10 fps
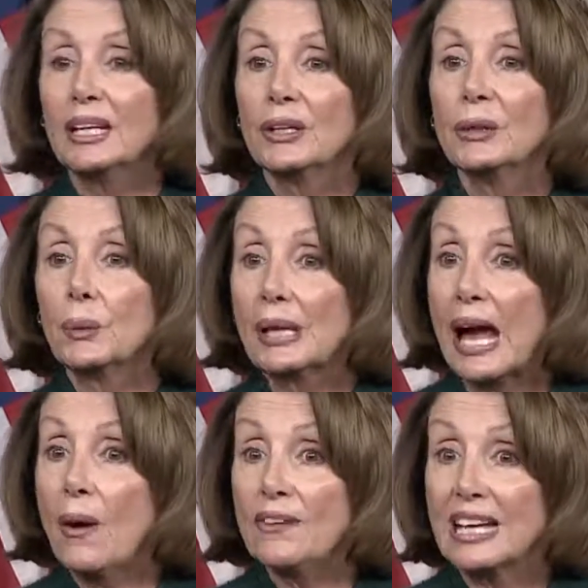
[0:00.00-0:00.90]
who will now
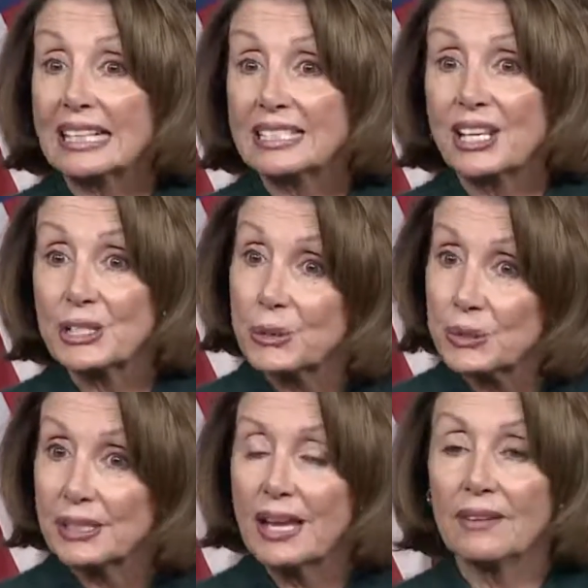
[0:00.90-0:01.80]
have access, who
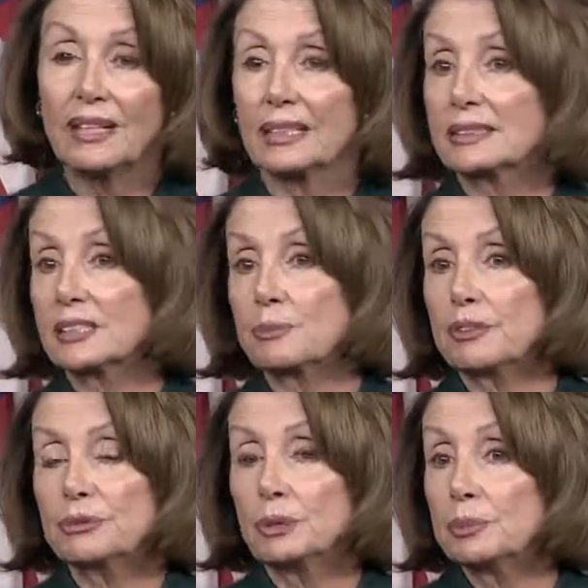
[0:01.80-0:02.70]
didn't have access
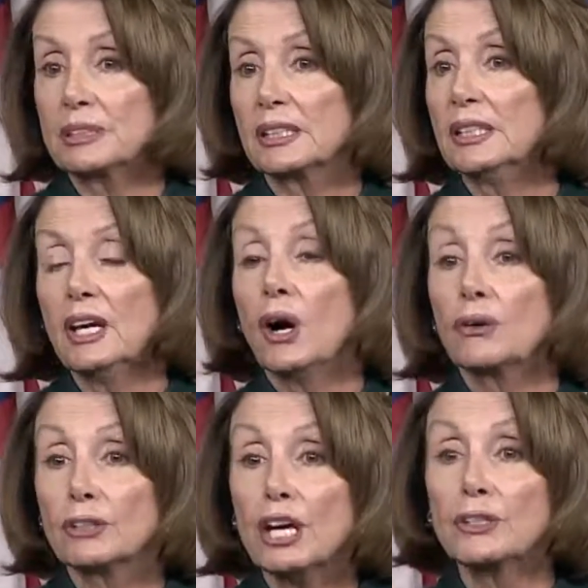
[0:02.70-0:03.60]
before, but the
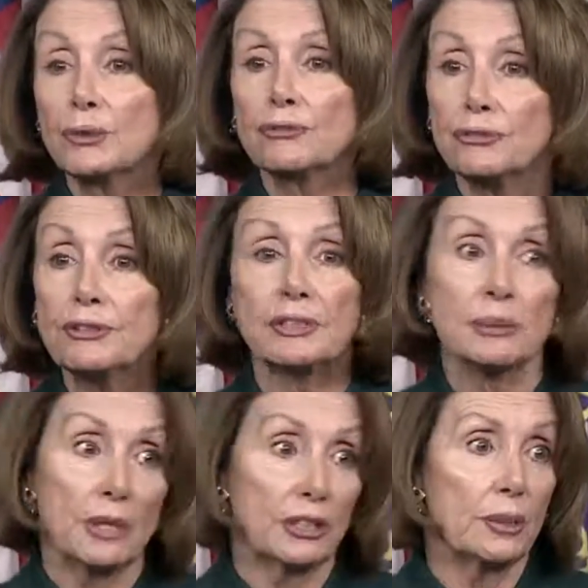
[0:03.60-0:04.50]
over 150
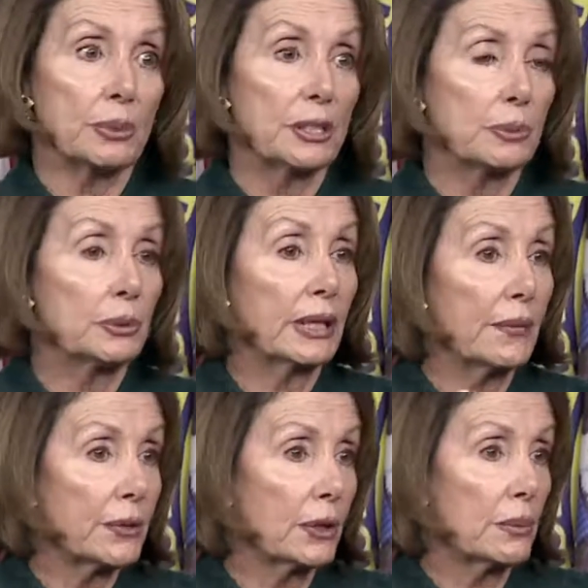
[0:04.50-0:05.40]
million people who get
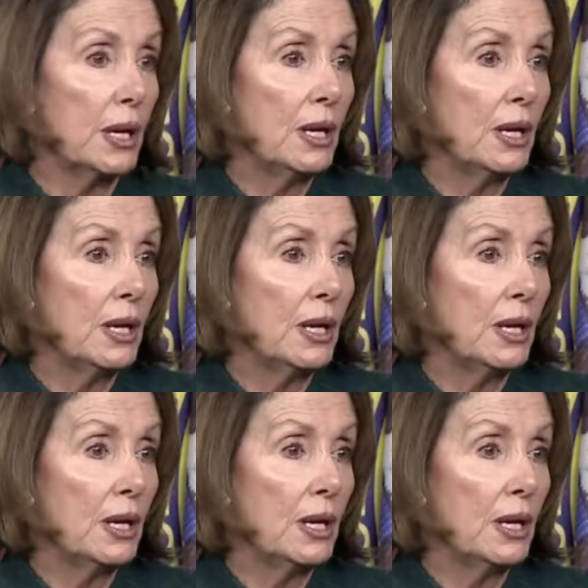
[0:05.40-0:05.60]
their